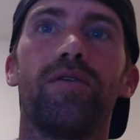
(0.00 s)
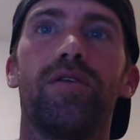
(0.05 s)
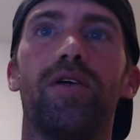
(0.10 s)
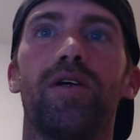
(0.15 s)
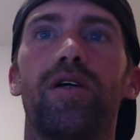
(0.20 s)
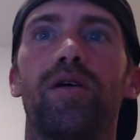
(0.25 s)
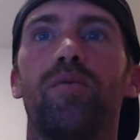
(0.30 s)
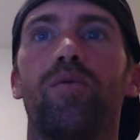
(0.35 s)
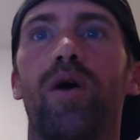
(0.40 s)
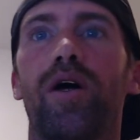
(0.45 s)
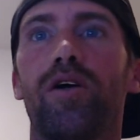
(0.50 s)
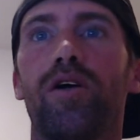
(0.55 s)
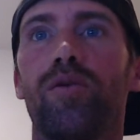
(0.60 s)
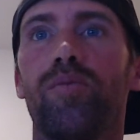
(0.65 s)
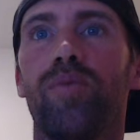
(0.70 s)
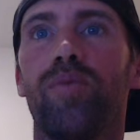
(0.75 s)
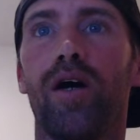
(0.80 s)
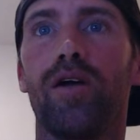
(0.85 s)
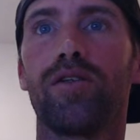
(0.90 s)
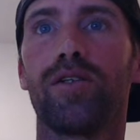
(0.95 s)
The
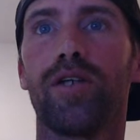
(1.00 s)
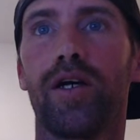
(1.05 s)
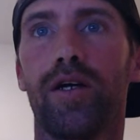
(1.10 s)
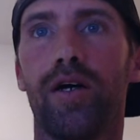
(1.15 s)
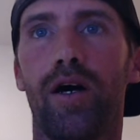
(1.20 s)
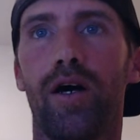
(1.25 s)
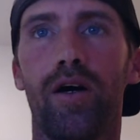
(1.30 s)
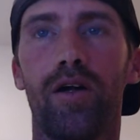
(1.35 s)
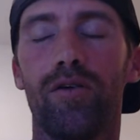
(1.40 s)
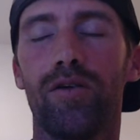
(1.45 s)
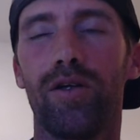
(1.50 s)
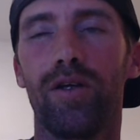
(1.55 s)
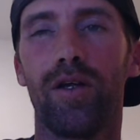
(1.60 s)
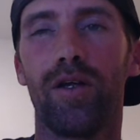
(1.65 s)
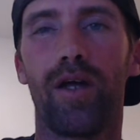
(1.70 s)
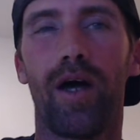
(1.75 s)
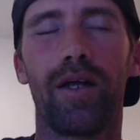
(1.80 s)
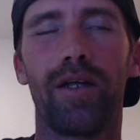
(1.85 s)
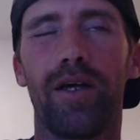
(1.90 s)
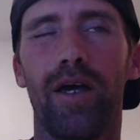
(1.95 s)
regular payout's like
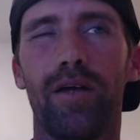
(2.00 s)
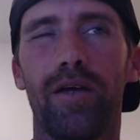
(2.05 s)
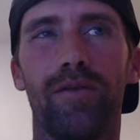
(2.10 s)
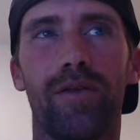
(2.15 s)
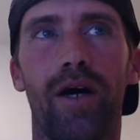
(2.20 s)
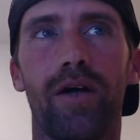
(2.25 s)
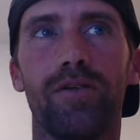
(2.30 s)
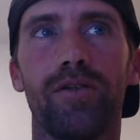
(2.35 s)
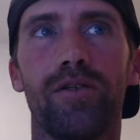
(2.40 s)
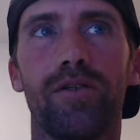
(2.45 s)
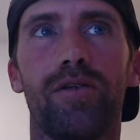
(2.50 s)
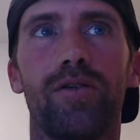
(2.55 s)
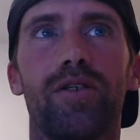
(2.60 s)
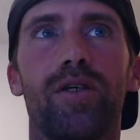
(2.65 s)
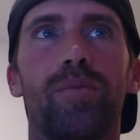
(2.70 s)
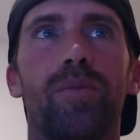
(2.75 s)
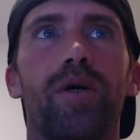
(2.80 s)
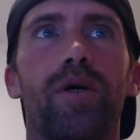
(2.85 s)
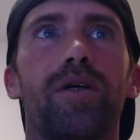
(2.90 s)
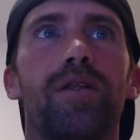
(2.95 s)
$198,000 or
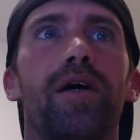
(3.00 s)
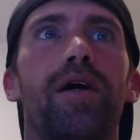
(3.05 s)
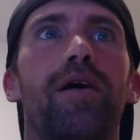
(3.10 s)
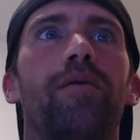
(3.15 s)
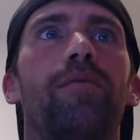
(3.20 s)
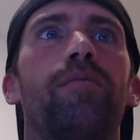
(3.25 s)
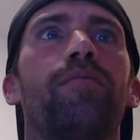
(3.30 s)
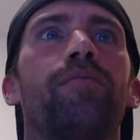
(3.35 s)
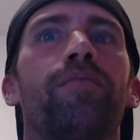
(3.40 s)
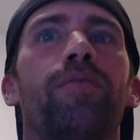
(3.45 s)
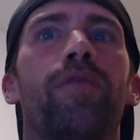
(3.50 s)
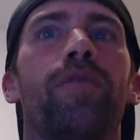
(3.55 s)
something like that.